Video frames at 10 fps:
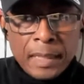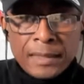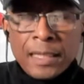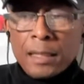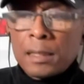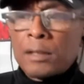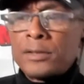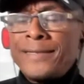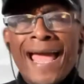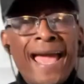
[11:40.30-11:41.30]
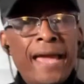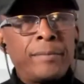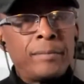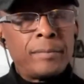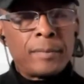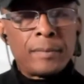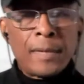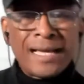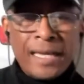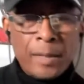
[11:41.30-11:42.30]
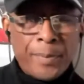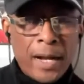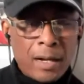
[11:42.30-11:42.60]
think her dad got hit by